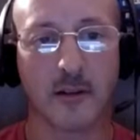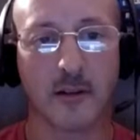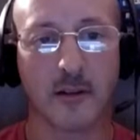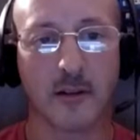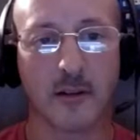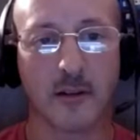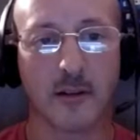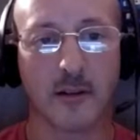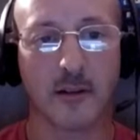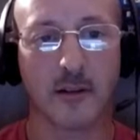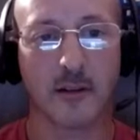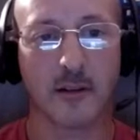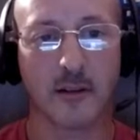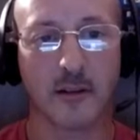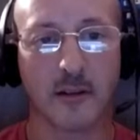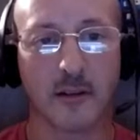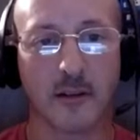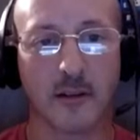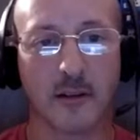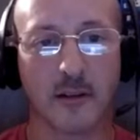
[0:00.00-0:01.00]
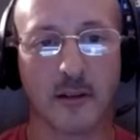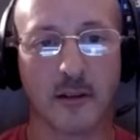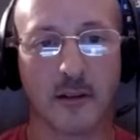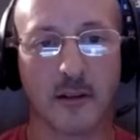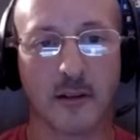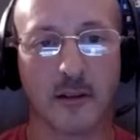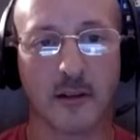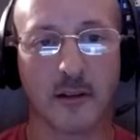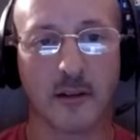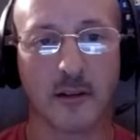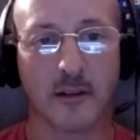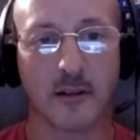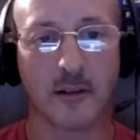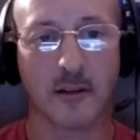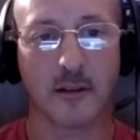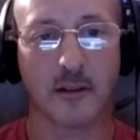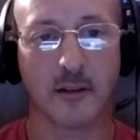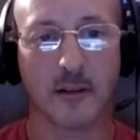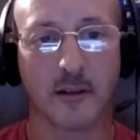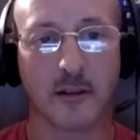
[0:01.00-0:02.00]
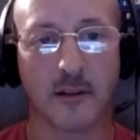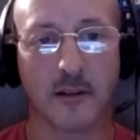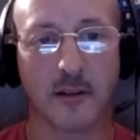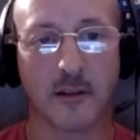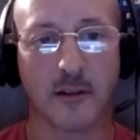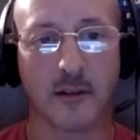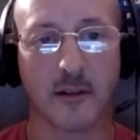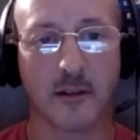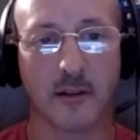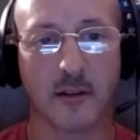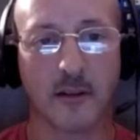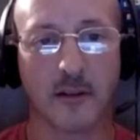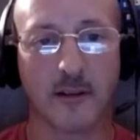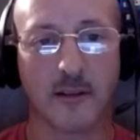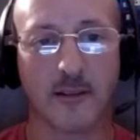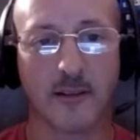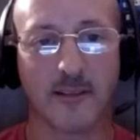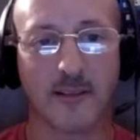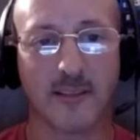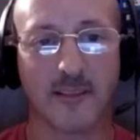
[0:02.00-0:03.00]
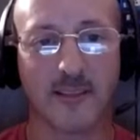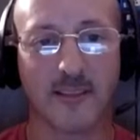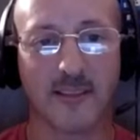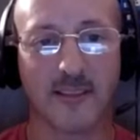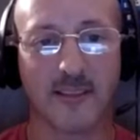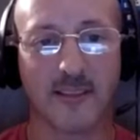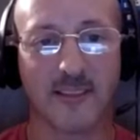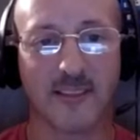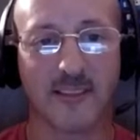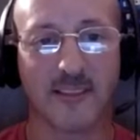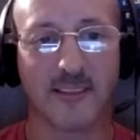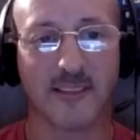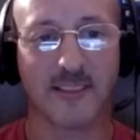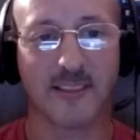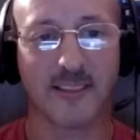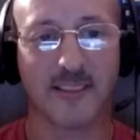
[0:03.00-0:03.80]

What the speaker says: (silent)